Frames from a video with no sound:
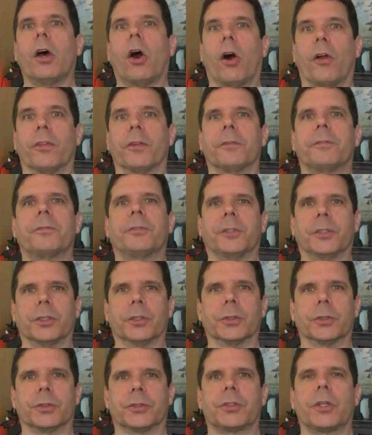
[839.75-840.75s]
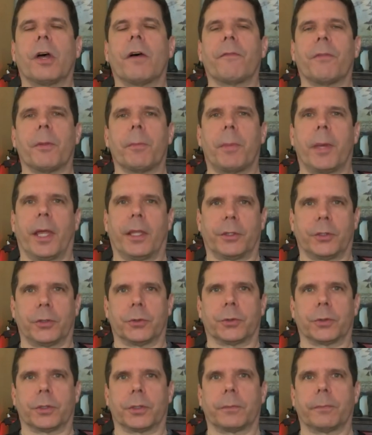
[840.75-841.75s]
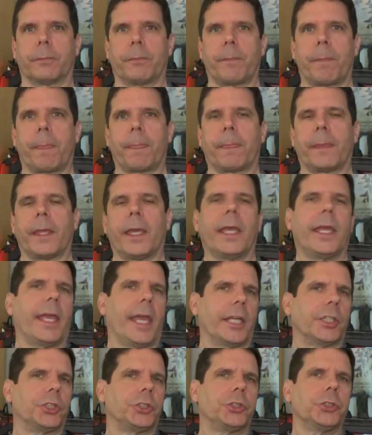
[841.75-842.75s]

on the fields of the Pelennor. As